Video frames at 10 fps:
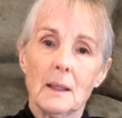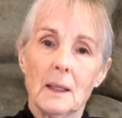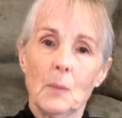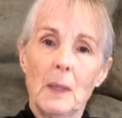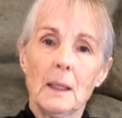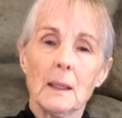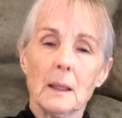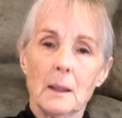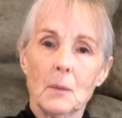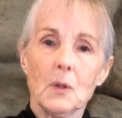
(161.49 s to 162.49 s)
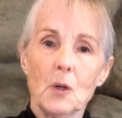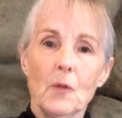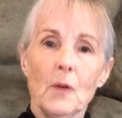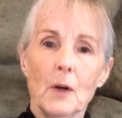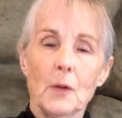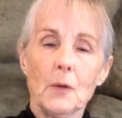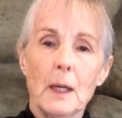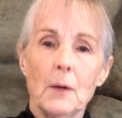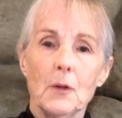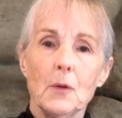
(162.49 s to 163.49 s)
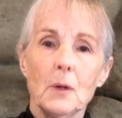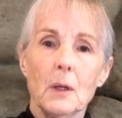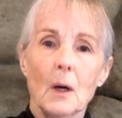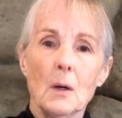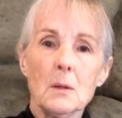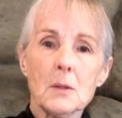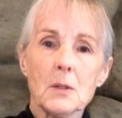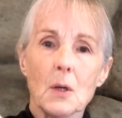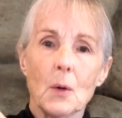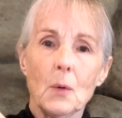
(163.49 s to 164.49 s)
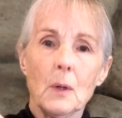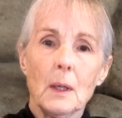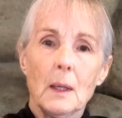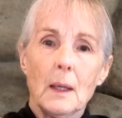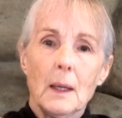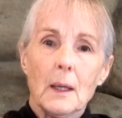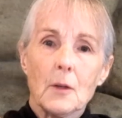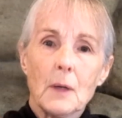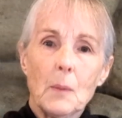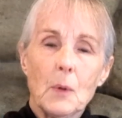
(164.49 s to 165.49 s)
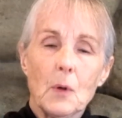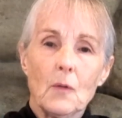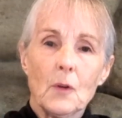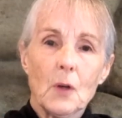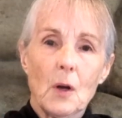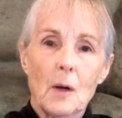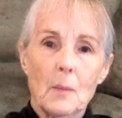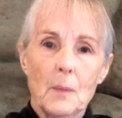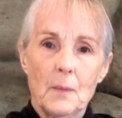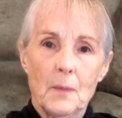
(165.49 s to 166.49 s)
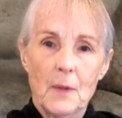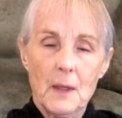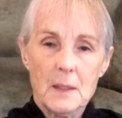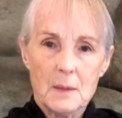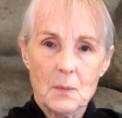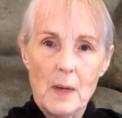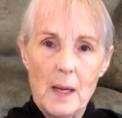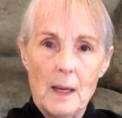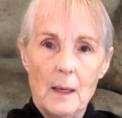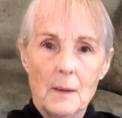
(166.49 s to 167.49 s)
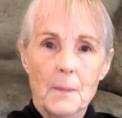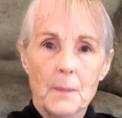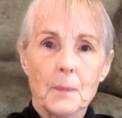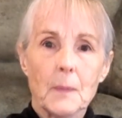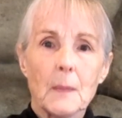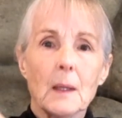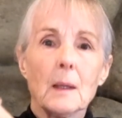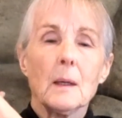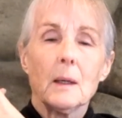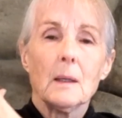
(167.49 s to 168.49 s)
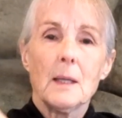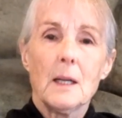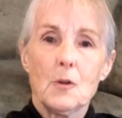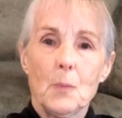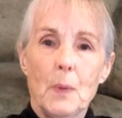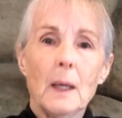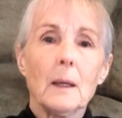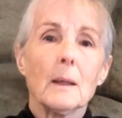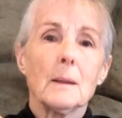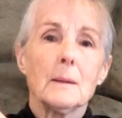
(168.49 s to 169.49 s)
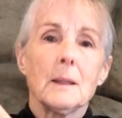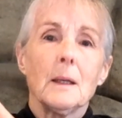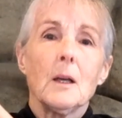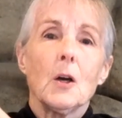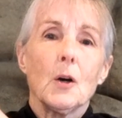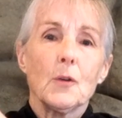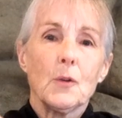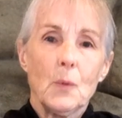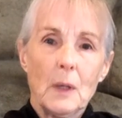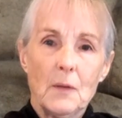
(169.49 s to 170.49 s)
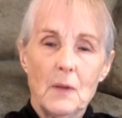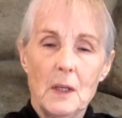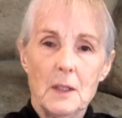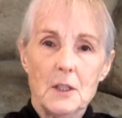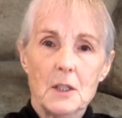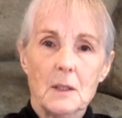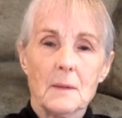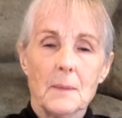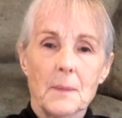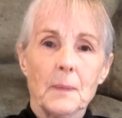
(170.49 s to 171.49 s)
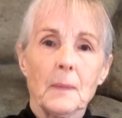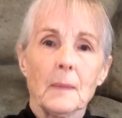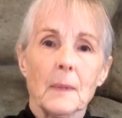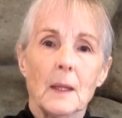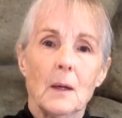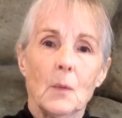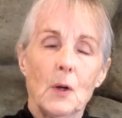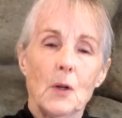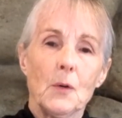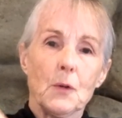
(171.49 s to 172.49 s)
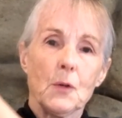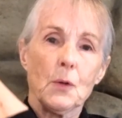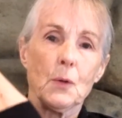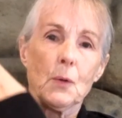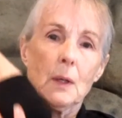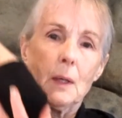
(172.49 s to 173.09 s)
Little by little it will go farther down. You can also grab it over top this way. Take your pick, or do one of each. Then I want you to